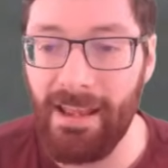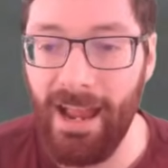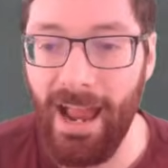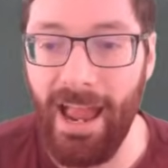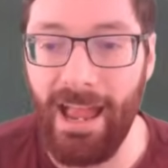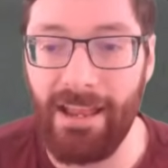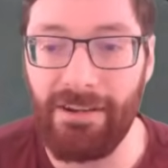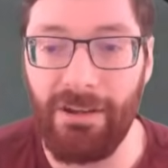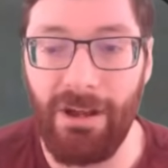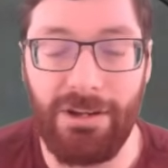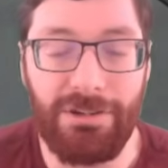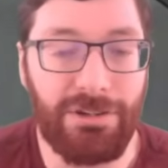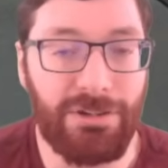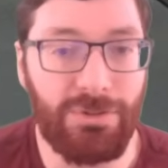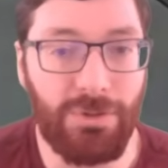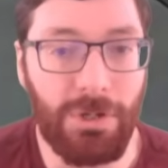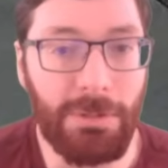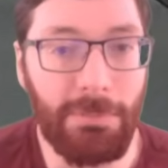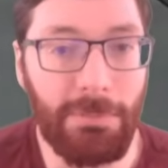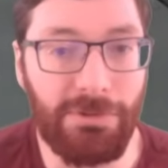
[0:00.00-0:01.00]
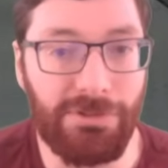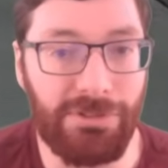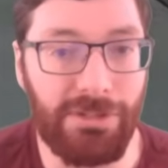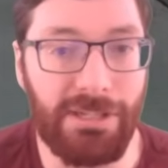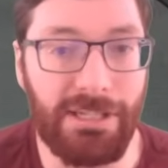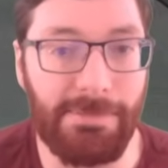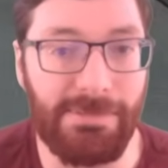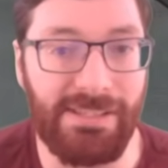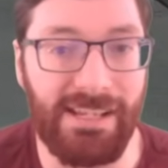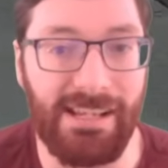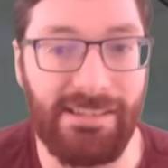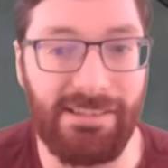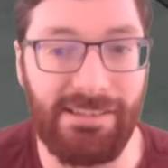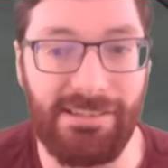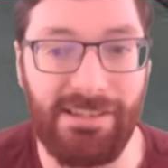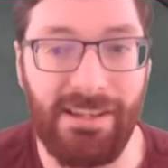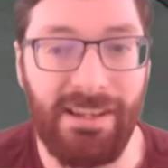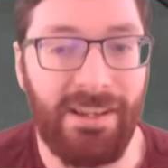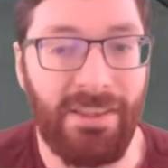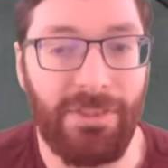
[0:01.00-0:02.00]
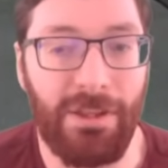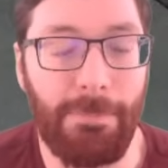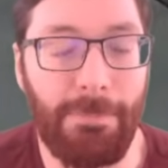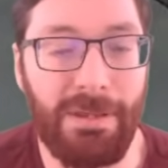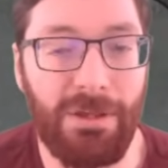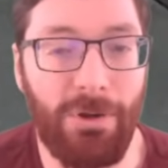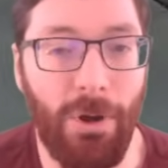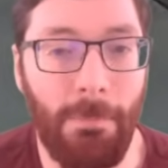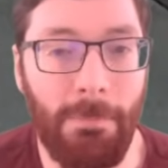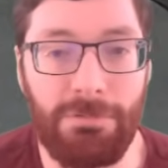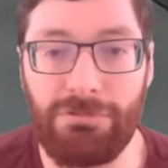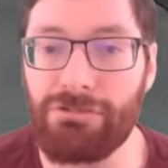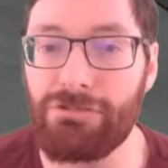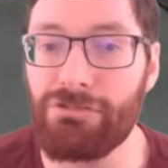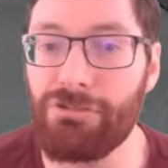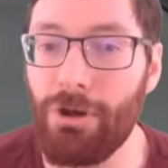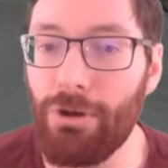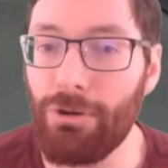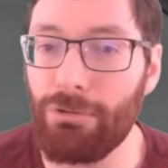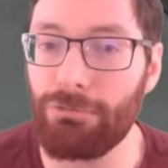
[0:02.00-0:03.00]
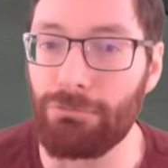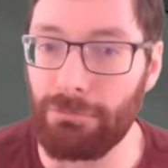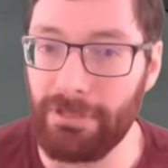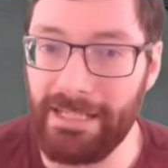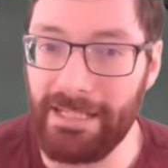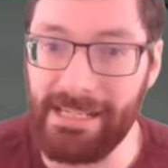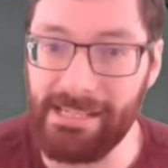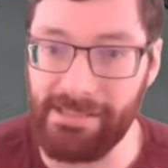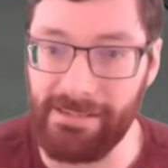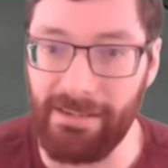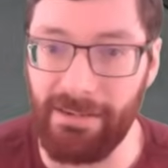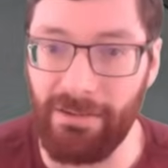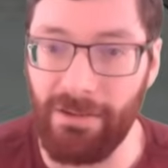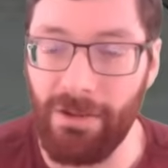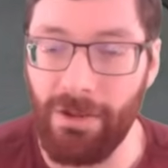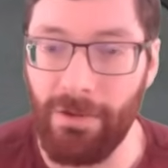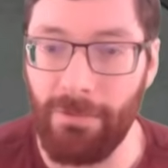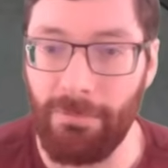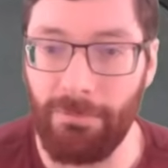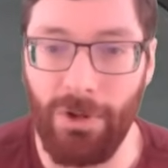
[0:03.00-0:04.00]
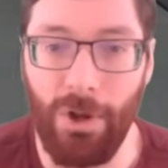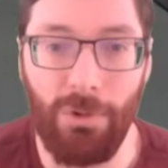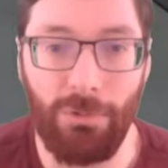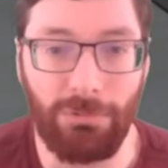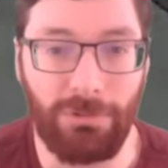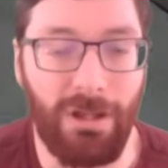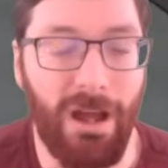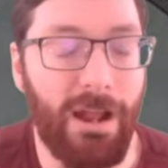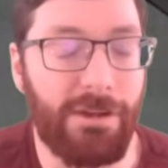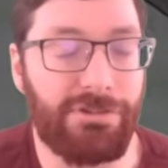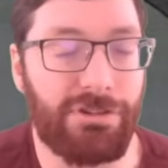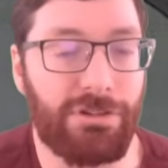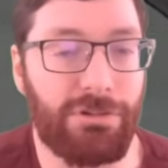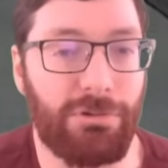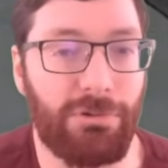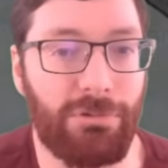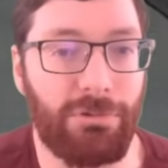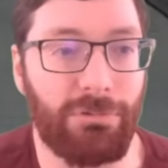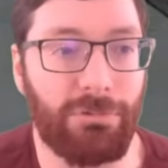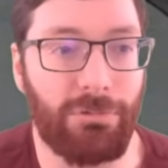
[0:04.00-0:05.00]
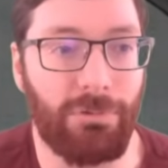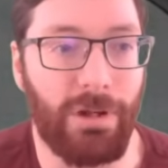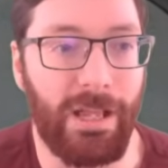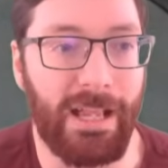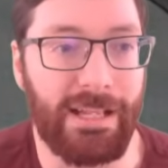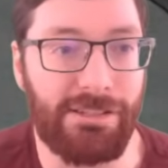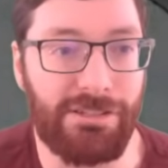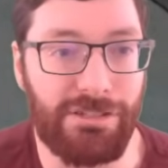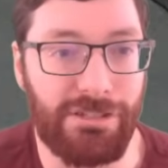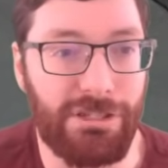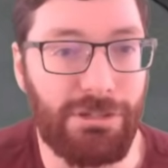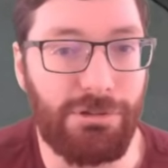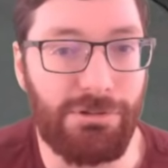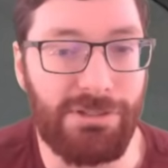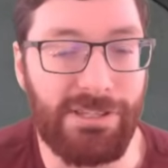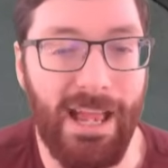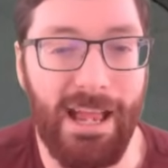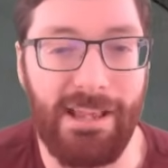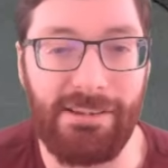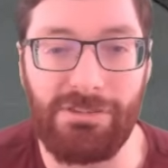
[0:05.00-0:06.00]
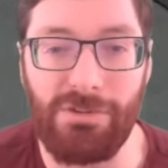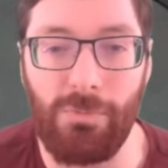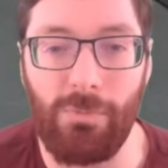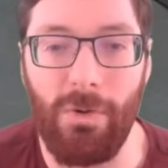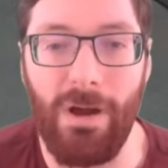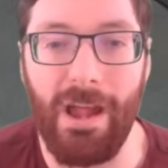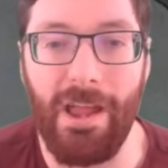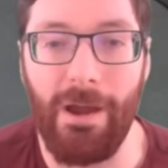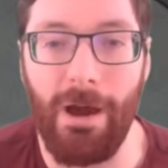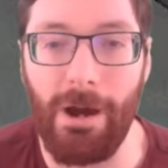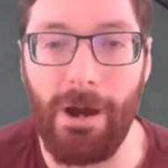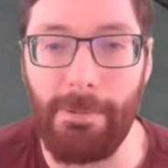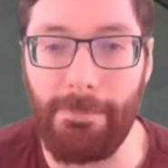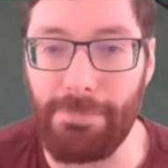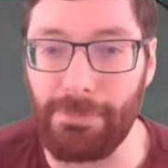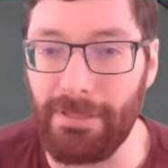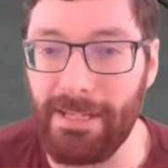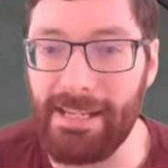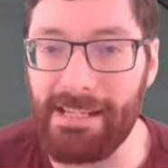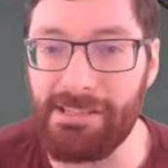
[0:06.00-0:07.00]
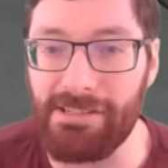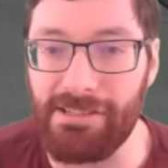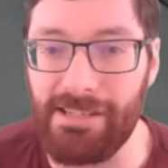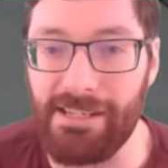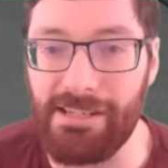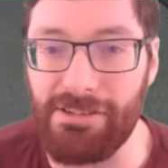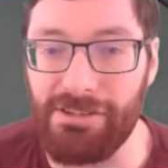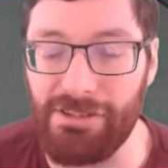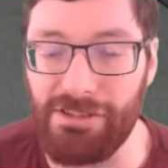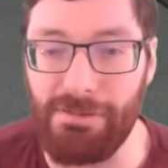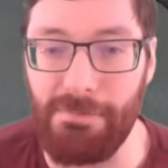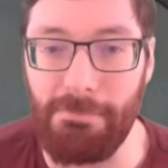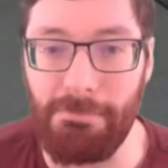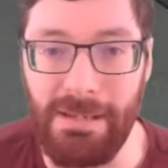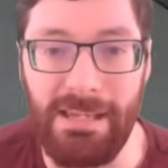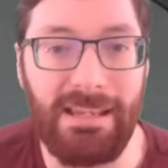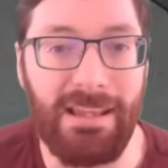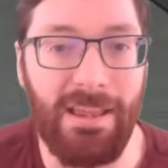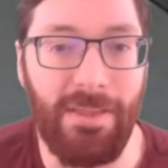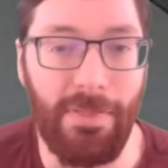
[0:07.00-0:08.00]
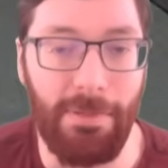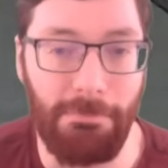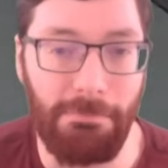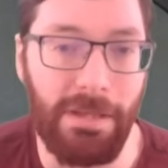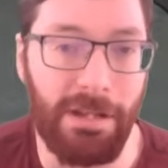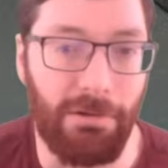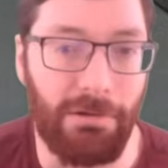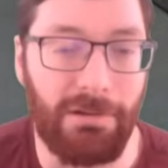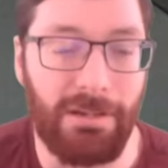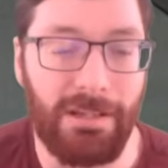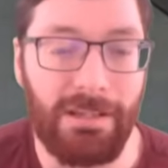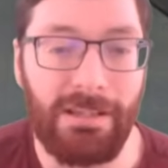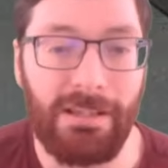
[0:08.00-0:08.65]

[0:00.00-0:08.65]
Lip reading: And under normal circumstances, there'd be almost no reason, no logical excuse as to why our blades didn't just meet in the middle.